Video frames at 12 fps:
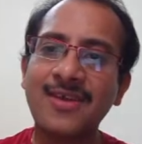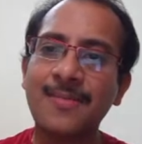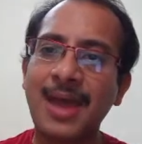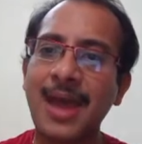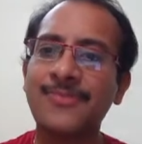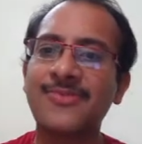
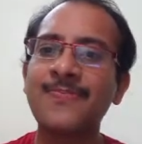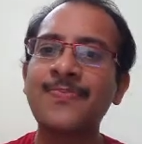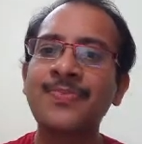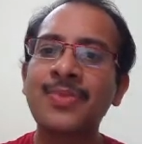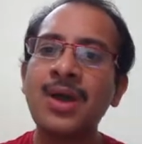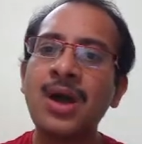maps
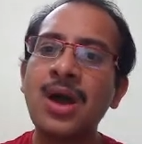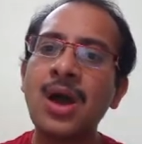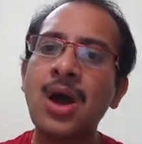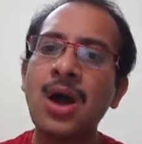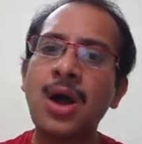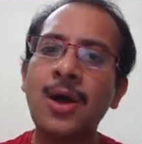
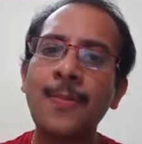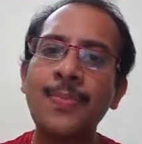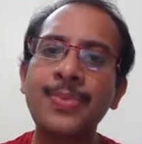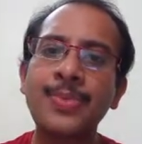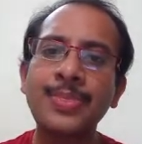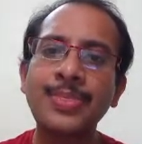
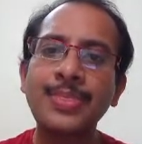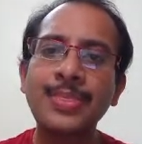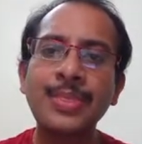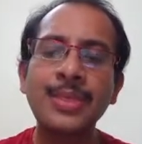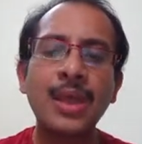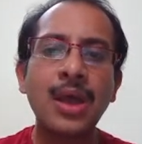
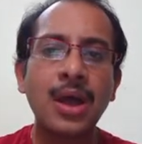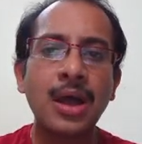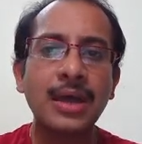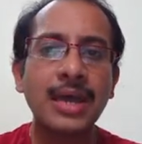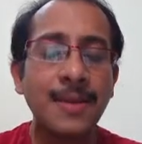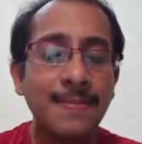
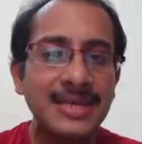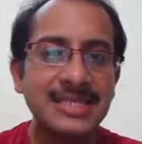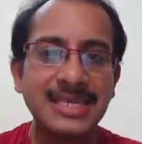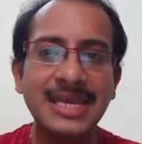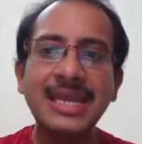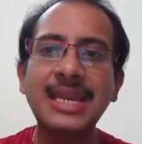can be
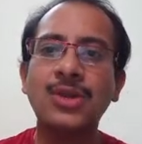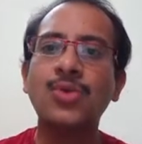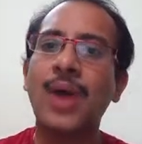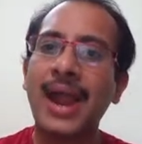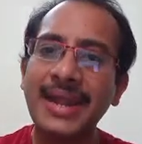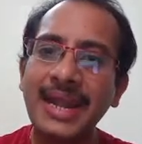seen to
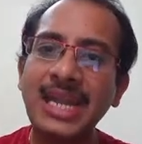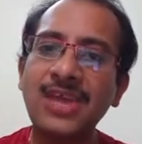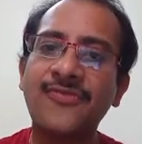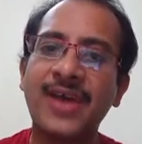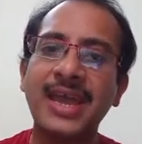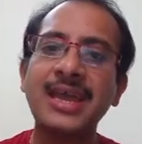
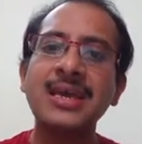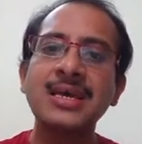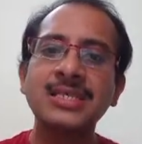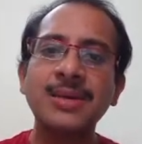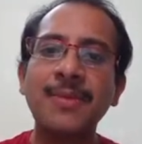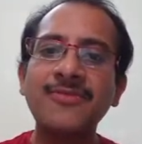identify
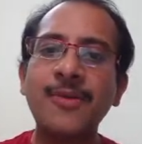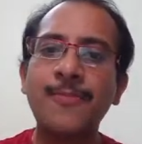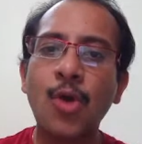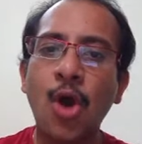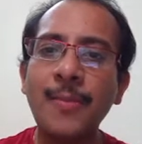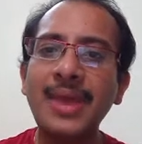some of the
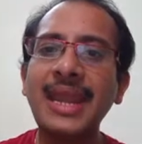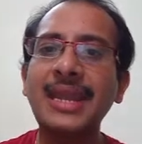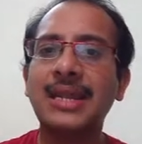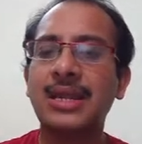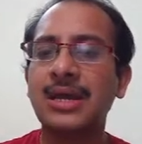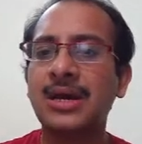
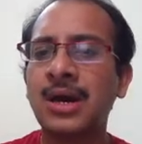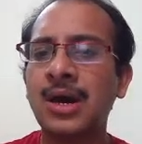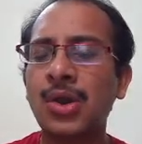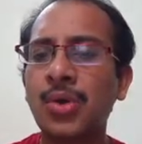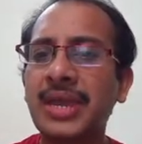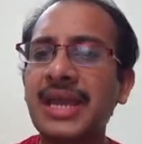prominent
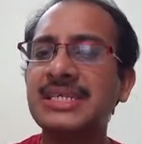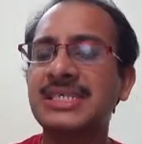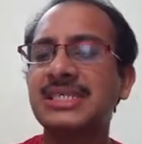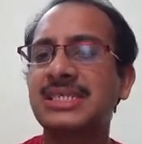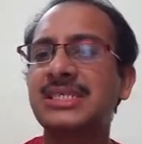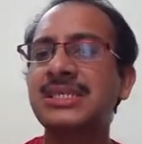
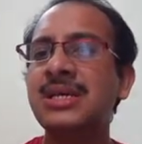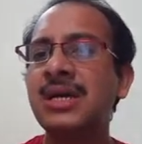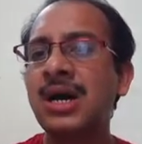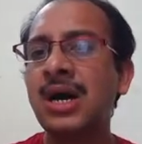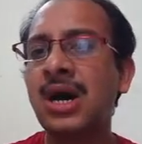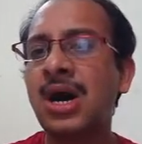locations
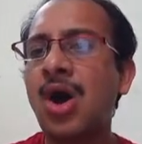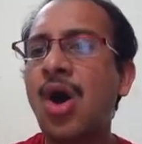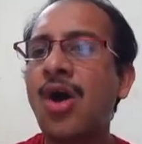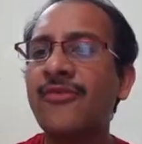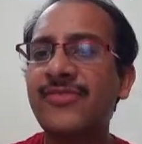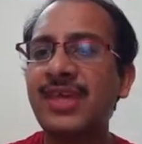
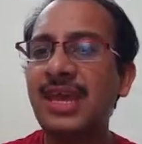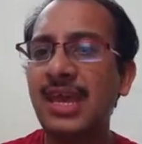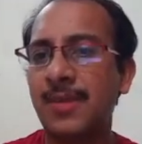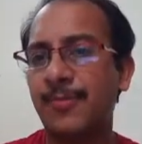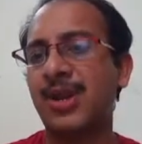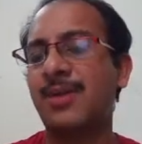of the
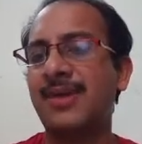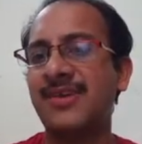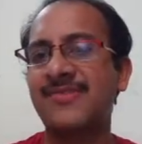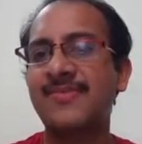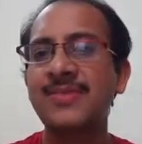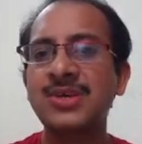input image.
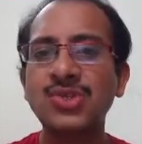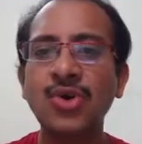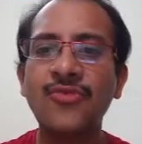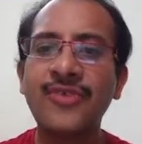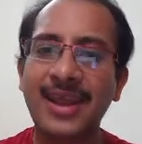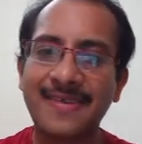So
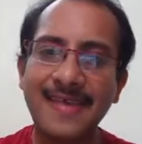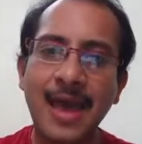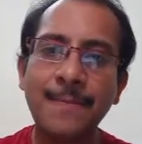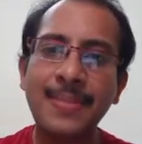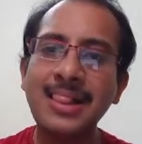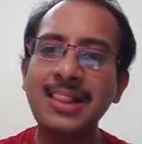for
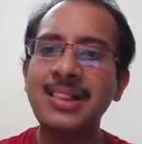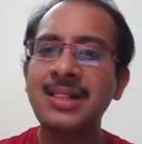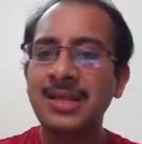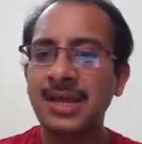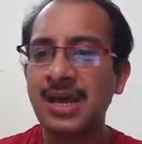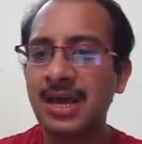example,
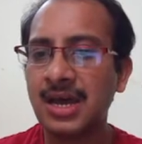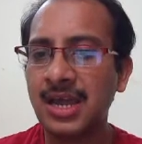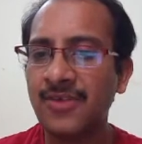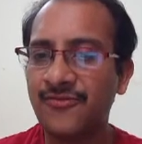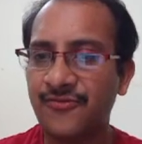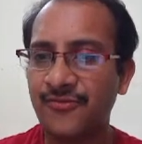
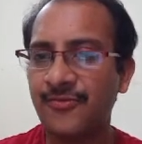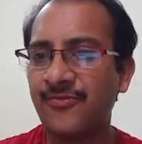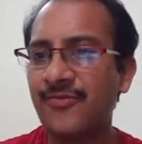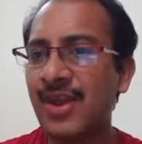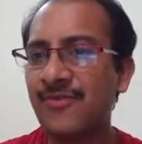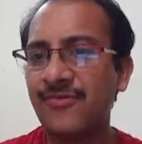if
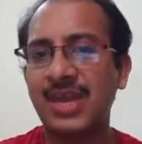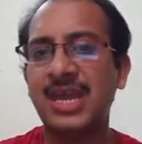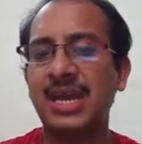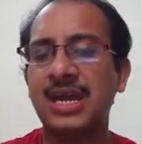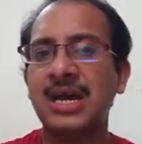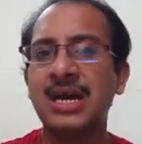when
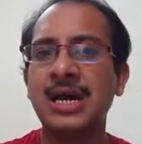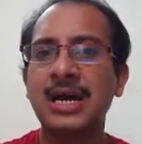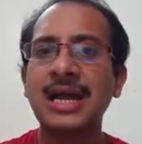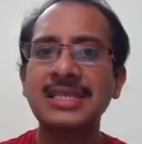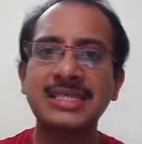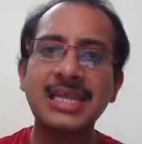we
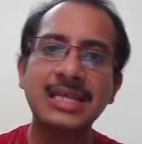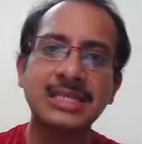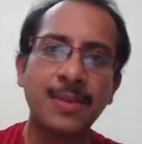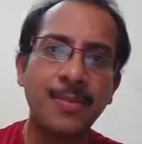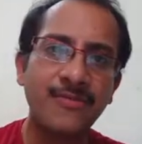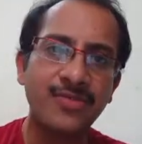consider
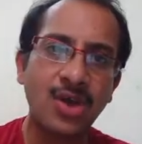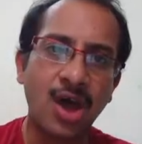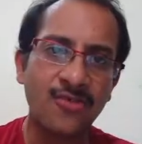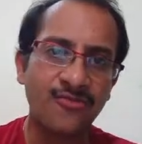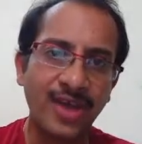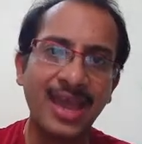some of
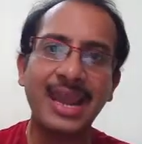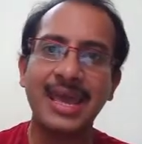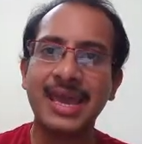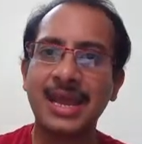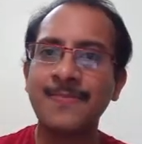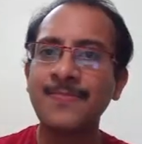Conv
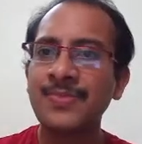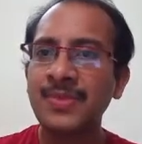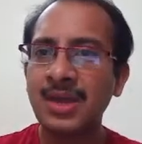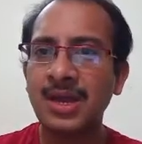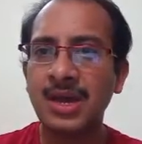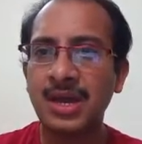layer
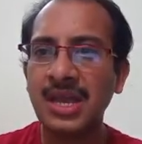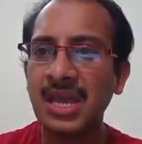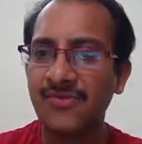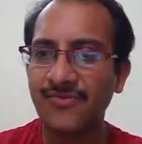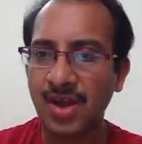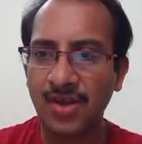
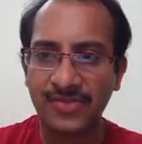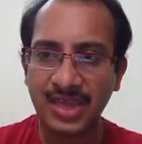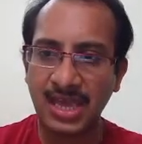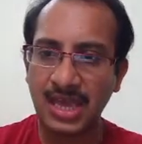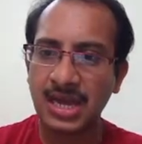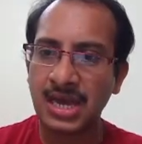in one of the